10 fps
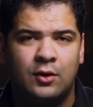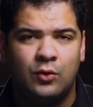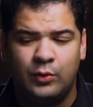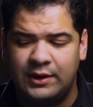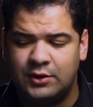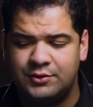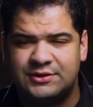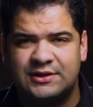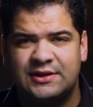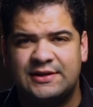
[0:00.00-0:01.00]
We use
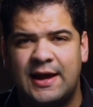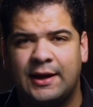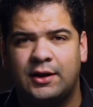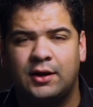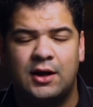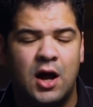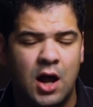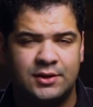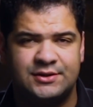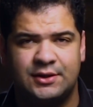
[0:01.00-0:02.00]
this attack
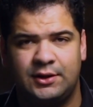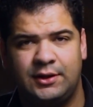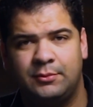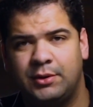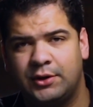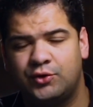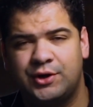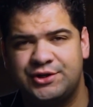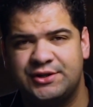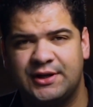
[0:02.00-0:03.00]
constantly in
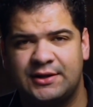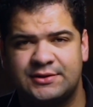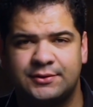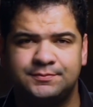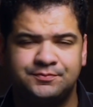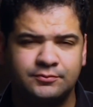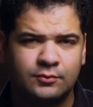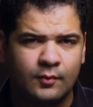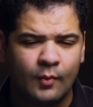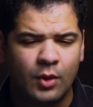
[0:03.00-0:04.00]
penetration tests.
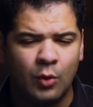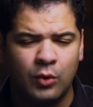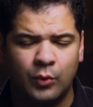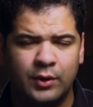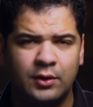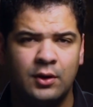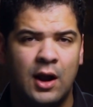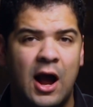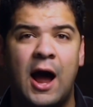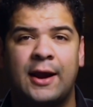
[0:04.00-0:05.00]
When we're
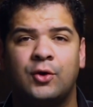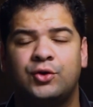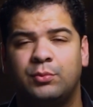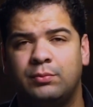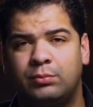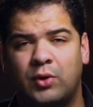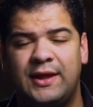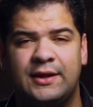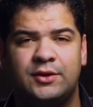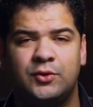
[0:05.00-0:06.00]
hired to break
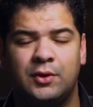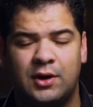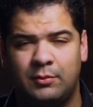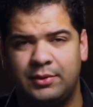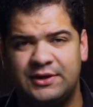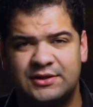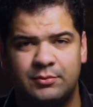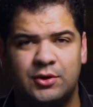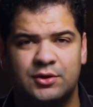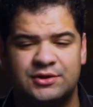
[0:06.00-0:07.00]
into a company's
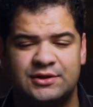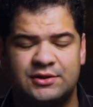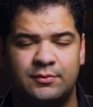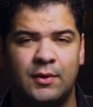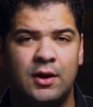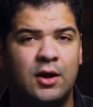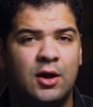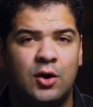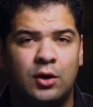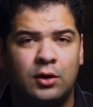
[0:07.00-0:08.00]
computer system,
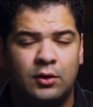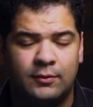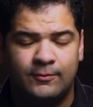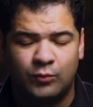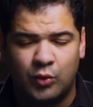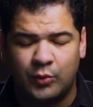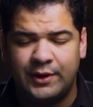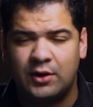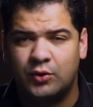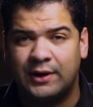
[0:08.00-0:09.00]
when we
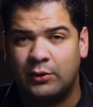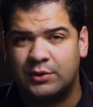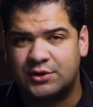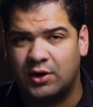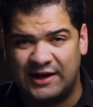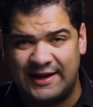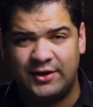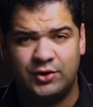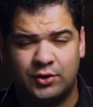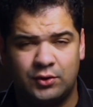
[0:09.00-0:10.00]
are doing what's called an
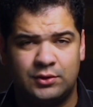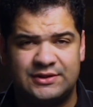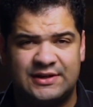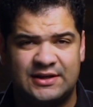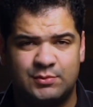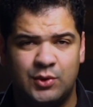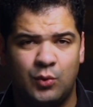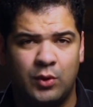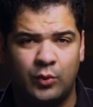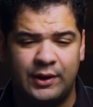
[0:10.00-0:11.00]
internal assessment,
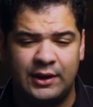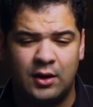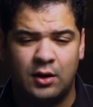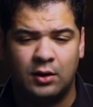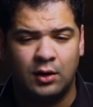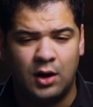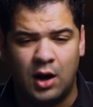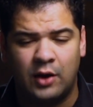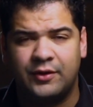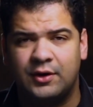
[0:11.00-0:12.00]
where we are
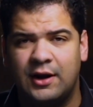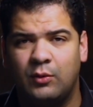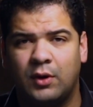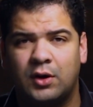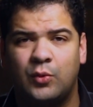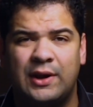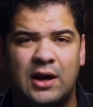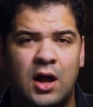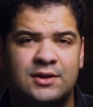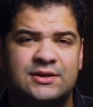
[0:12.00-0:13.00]
on their network, we
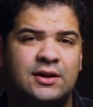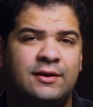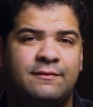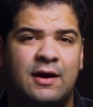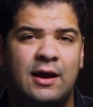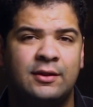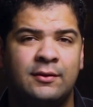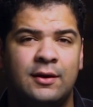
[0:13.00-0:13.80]
constantly find